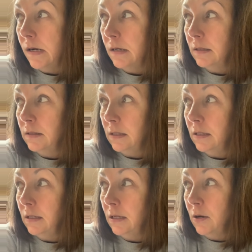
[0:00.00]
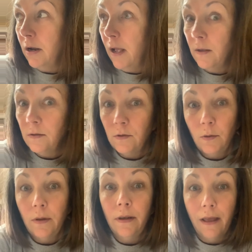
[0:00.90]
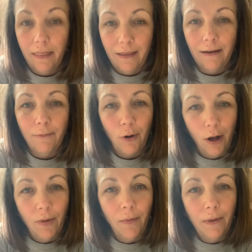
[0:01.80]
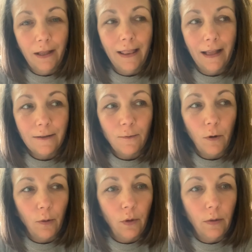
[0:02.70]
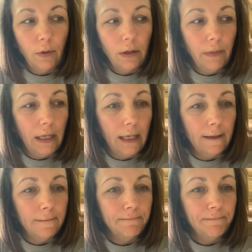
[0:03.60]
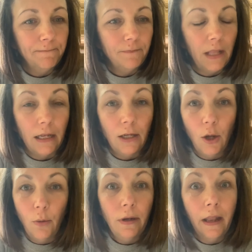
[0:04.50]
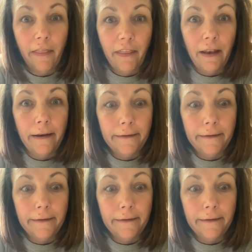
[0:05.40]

Sitting in our house doing nothing, probably. That's where we would be. Not knowing nothing.